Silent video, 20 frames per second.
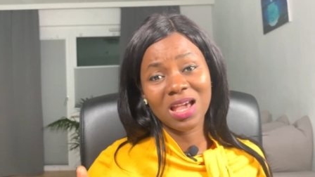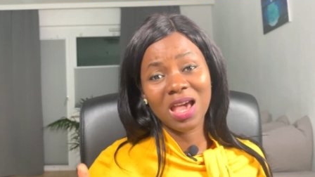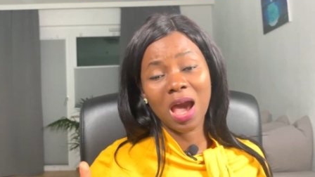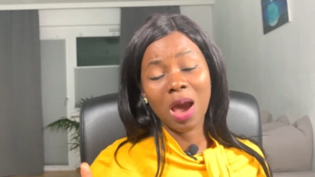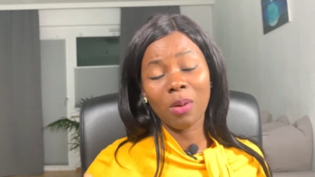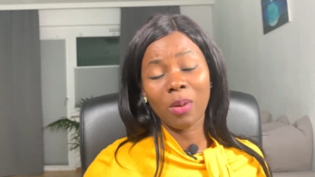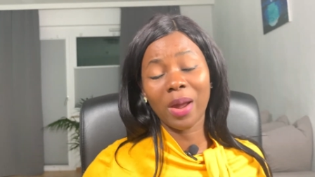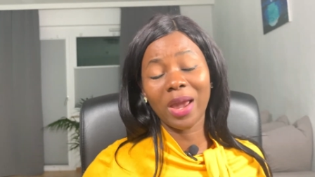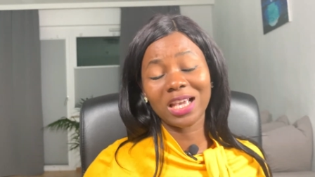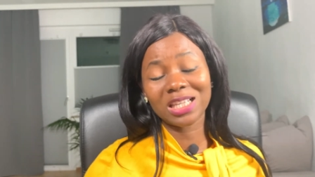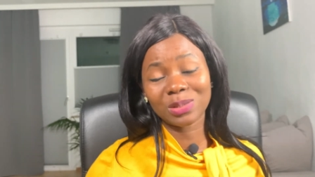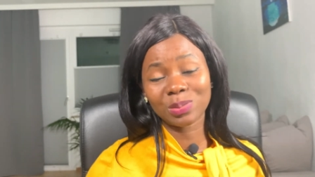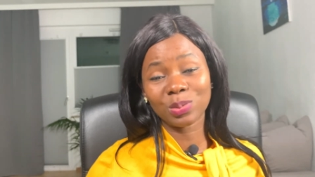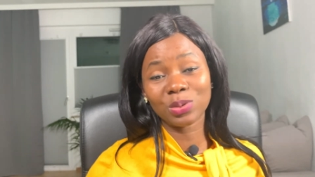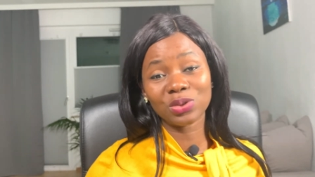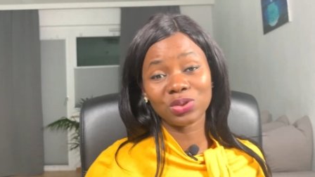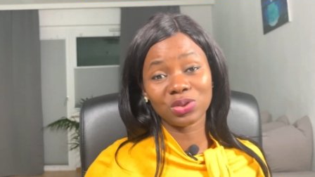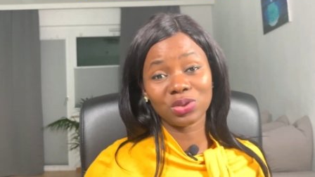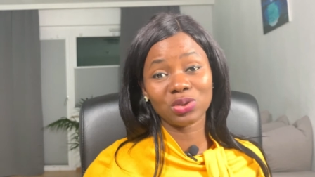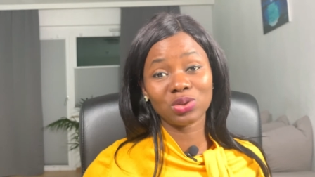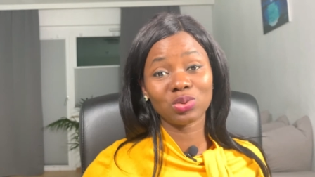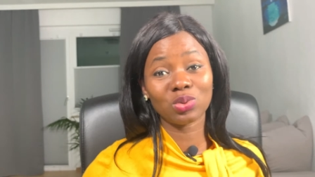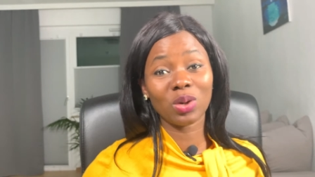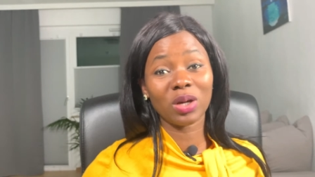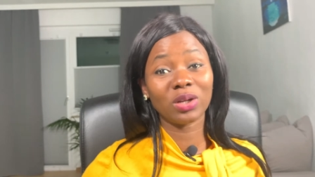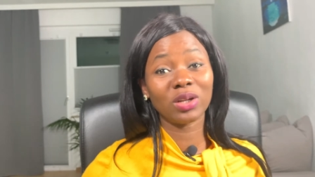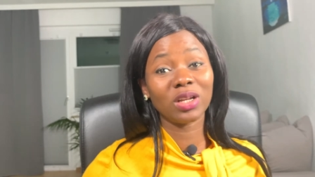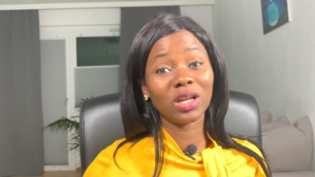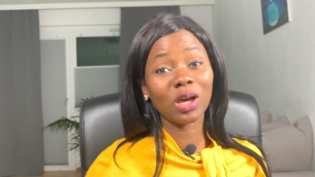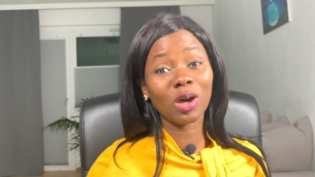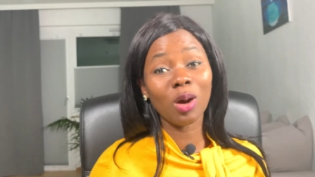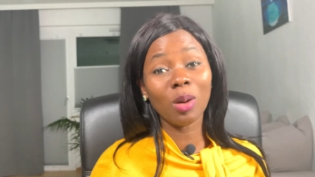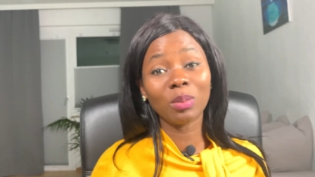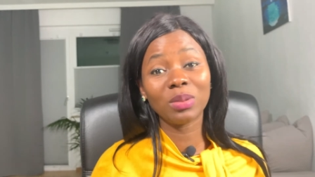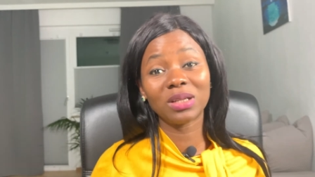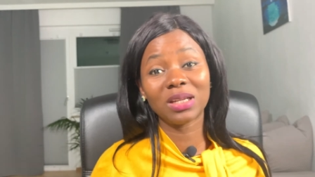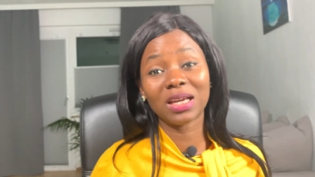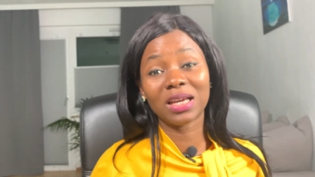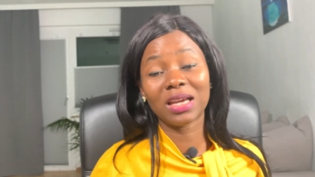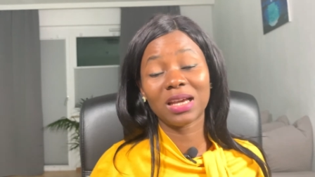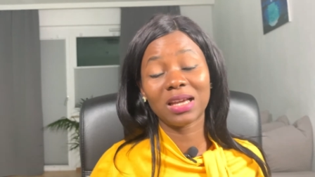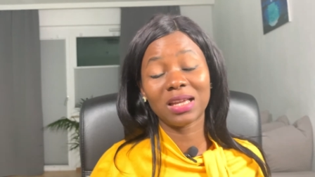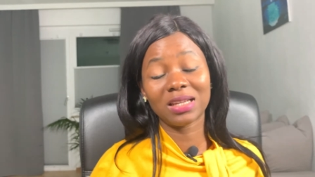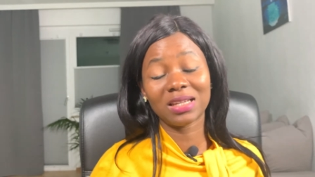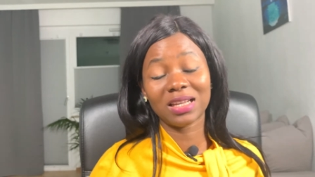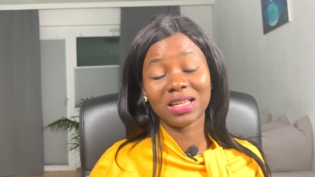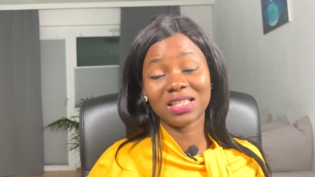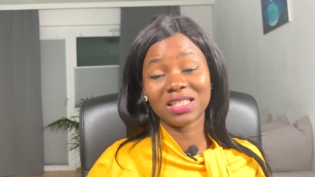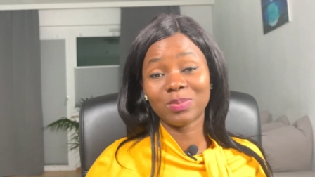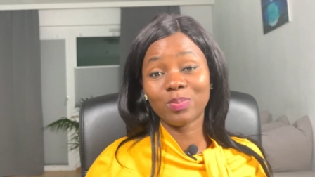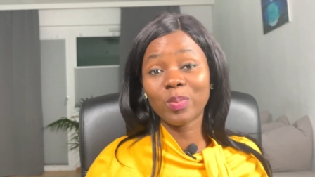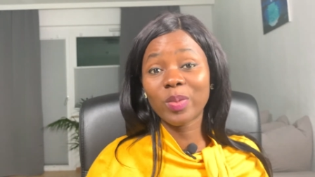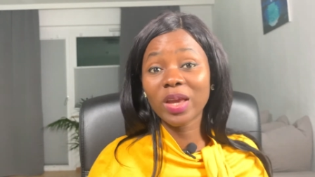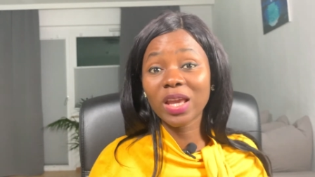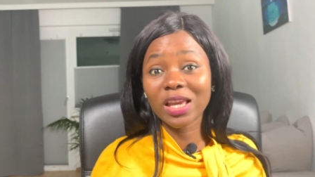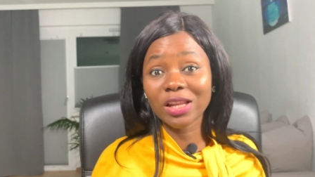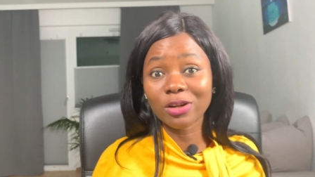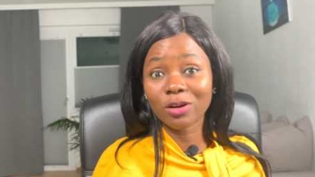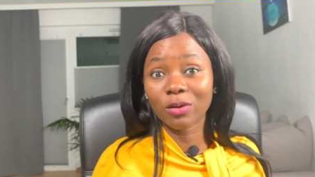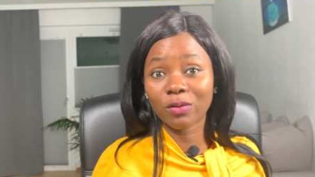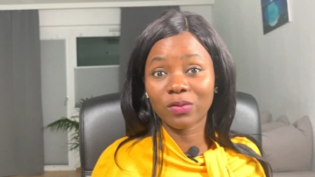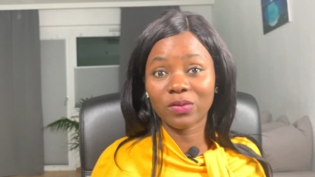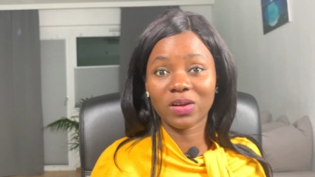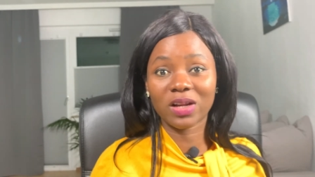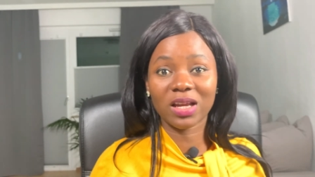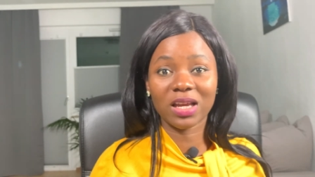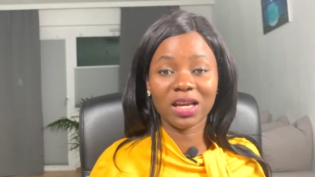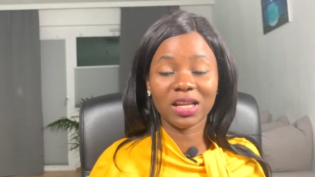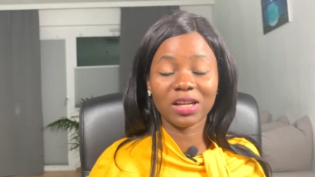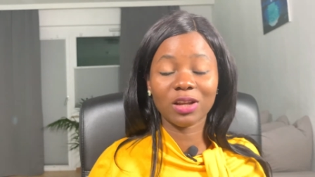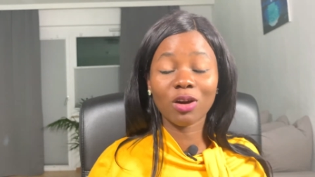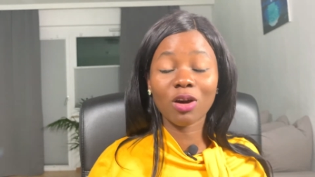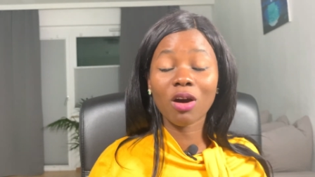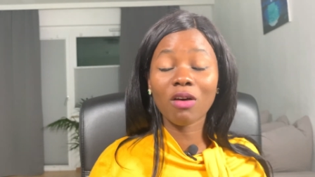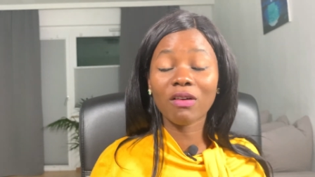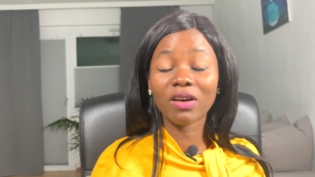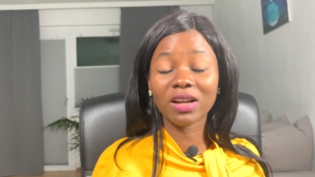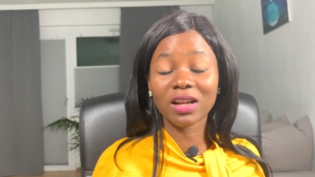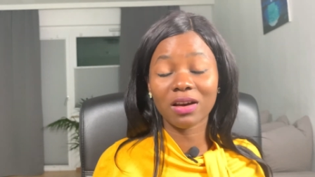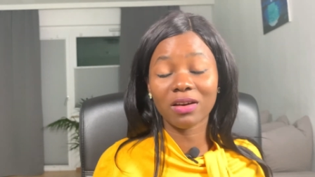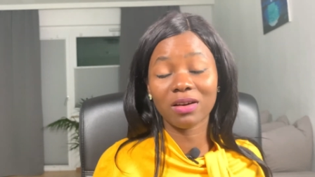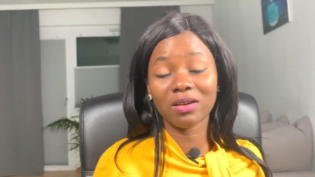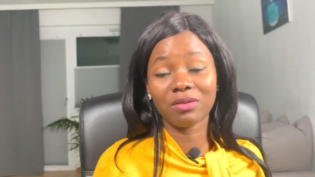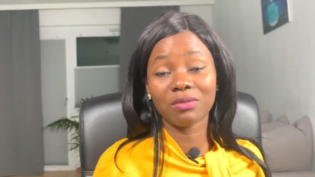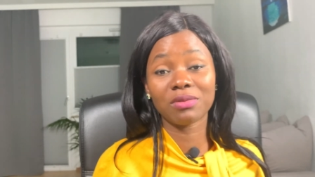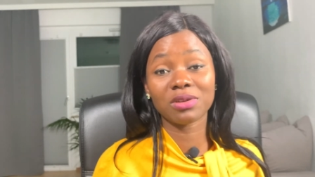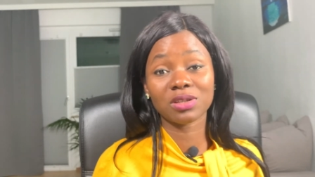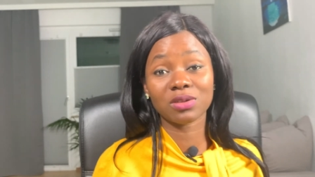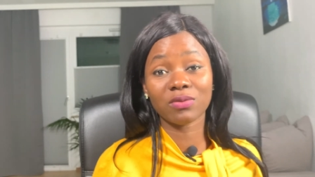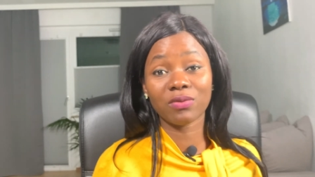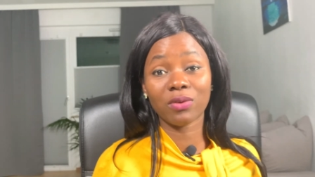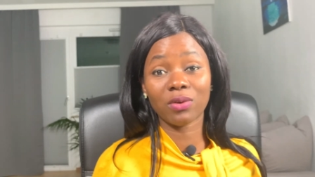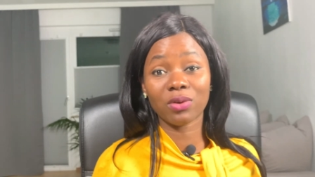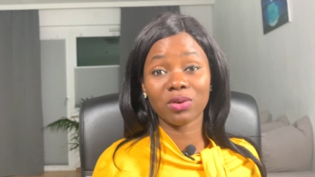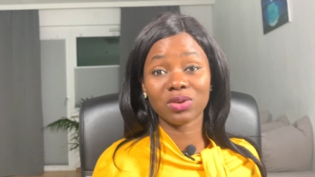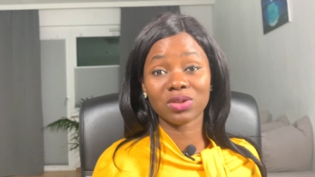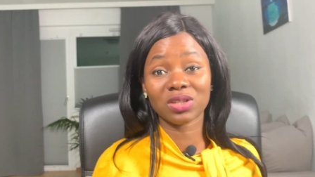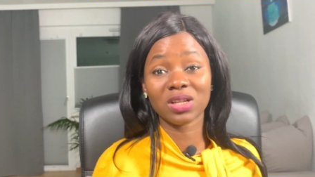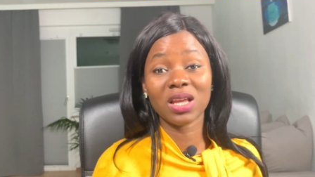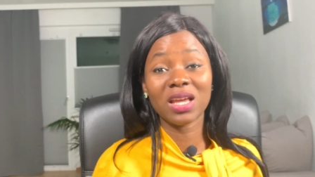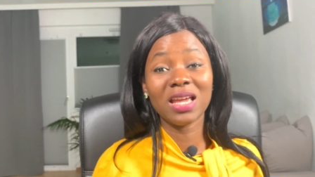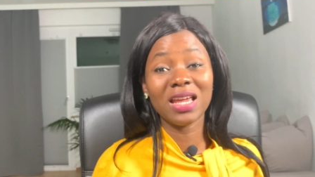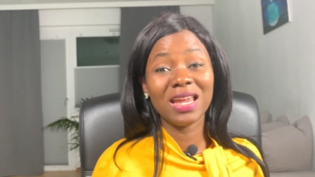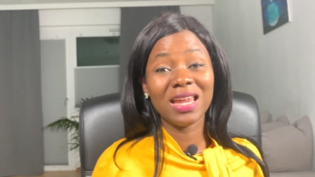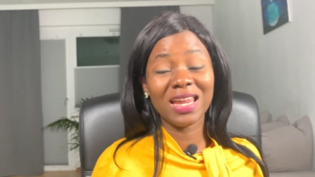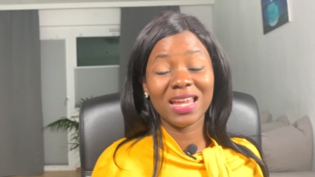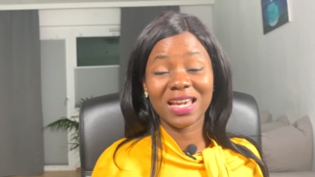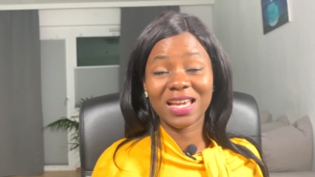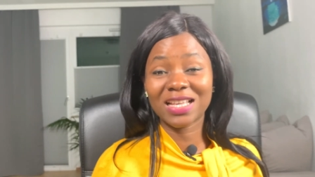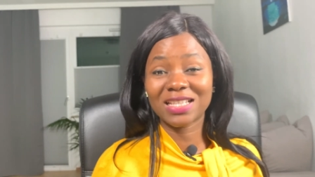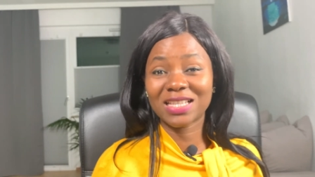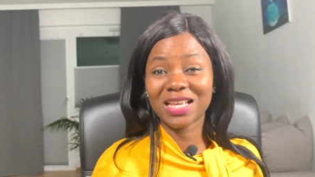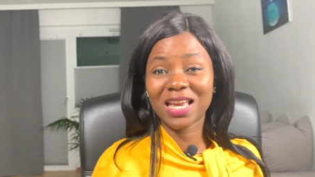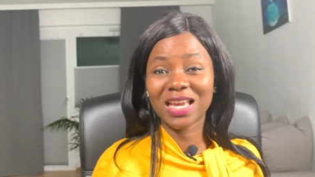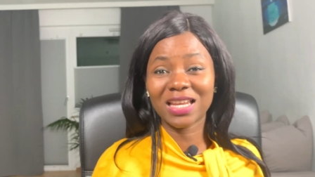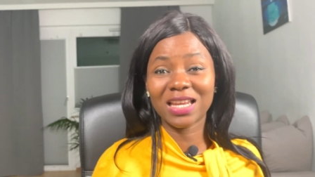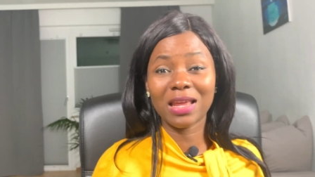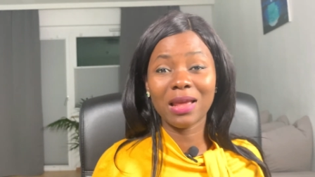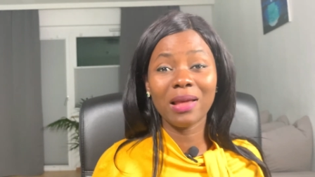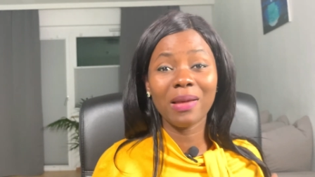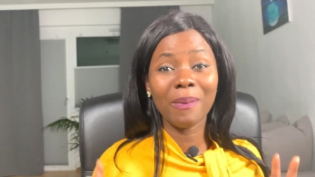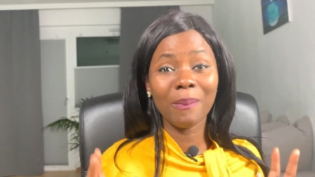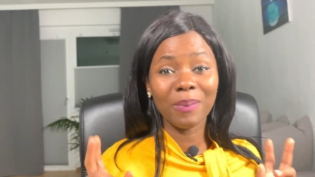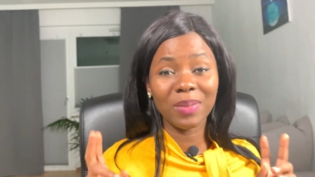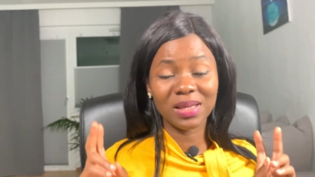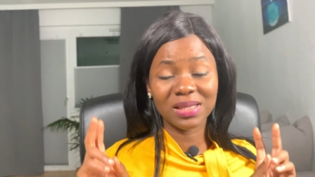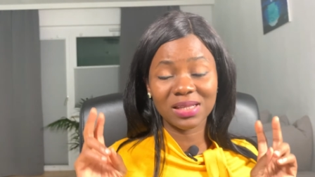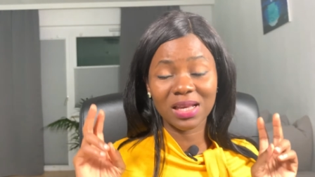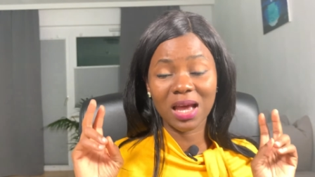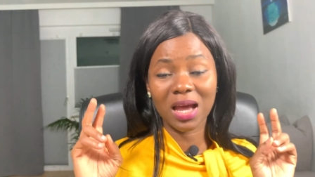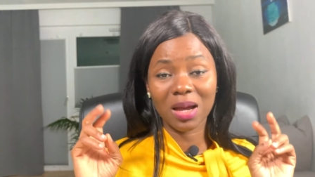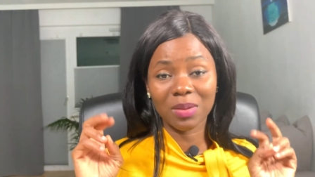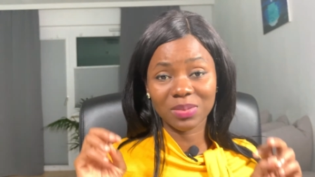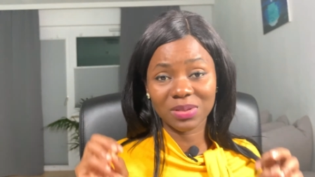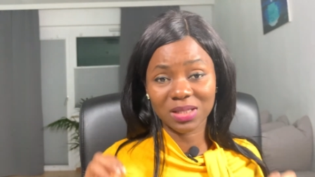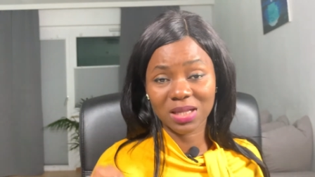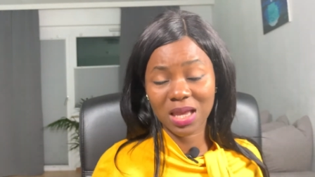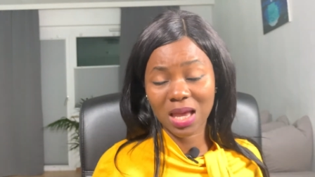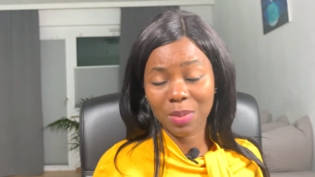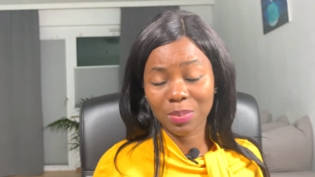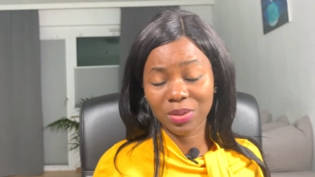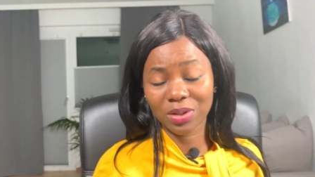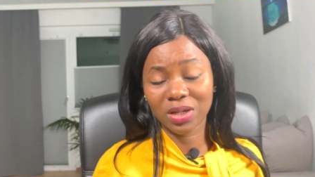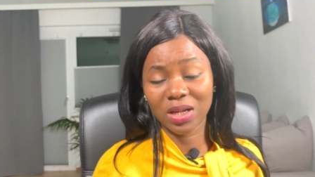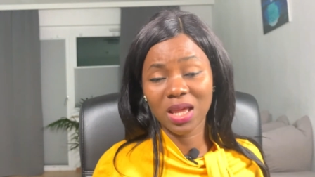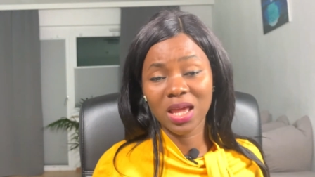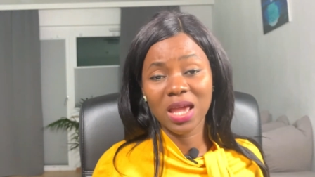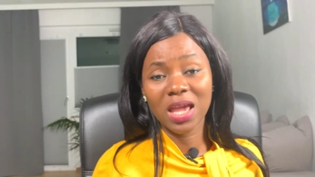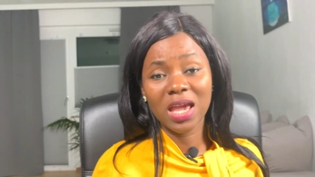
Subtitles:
our exposure to another company that is big enough that can cover that risk for us in case any mishaps happen.